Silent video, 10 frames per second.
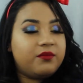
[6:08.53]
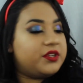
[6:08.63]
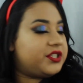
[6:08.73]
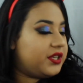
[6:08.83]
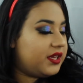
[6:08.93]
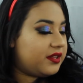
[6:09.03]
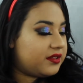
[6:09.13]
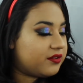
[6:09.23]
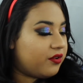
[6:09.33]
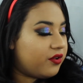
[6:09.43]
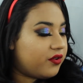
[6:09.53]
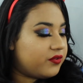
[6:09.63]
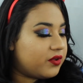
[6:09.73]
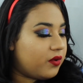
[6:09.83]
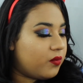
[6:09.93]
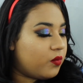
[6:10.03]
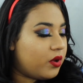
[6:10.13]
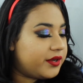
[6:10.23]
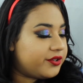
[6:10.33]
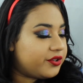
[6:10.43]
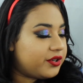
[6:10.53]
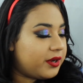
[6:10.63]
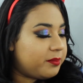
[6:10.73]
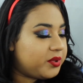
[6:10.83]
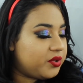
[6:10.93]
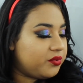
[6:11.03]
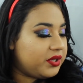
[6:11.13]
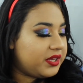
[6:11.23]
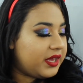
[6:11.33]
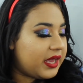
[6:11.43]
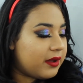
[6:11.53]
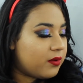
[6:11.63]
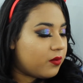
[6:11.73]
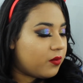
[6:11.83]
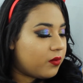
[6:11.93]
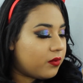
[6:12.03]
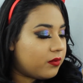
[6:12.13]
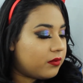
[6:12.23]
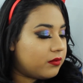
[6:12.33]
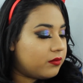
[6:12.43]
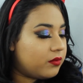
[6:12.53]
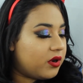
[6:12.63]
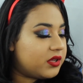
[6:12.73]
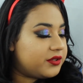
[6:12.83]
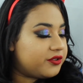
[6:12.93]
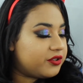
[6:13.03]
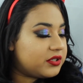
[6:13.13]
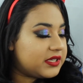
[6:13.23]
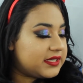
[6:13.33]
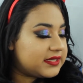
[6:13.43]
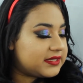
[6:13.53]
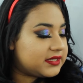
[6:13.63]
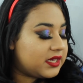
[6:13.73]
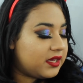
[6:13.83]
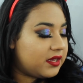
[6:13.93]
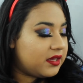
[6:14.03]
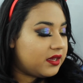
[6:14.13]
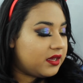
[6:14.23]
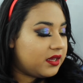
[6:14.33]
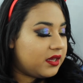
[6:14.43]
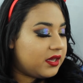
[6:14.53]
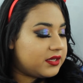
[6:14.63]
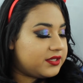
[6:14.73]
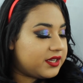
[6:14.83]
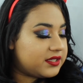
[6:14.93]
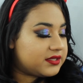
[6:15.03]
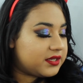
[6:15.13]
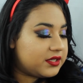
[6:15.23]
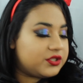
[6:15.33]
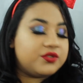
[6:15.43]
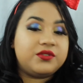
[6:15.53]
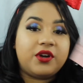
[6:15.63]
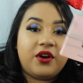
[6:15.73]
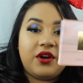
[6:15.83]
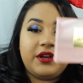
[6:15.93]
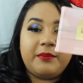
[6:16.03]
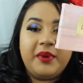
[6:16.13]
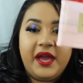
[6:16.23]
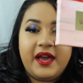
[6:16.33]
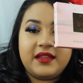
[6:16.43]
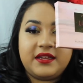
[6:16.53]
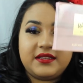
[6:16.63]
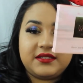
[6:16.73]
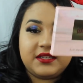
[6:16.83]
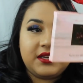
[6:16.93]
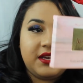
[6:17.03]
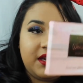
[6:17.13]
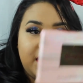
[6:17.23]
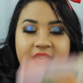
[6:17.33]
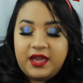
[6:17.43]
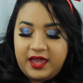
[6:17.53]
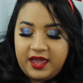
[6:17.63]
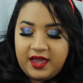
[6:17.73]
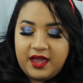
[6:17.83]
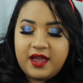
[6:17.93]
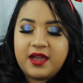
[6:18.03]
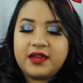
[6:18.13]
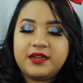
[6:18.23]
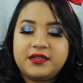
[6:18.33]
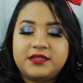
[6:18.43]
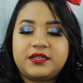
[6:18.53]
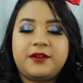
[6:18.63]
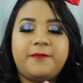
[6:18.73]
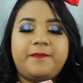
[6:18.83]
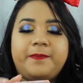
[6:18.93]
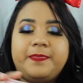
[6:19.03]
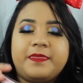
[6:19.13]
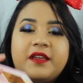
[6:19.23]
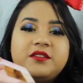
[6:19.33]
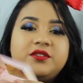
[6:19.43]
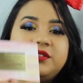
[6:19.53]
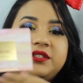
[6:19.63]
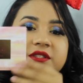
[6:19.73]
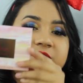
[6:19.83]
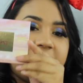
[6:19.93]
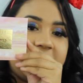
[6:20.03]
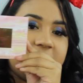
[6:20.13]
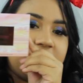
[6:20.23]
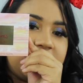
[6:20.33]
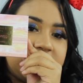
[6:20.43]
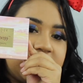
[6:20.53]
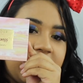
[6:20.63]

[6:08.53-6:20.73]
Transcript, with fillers: which is called Wander Beauty Wanderlust Dusk to Dawn palette. And so this is what it looks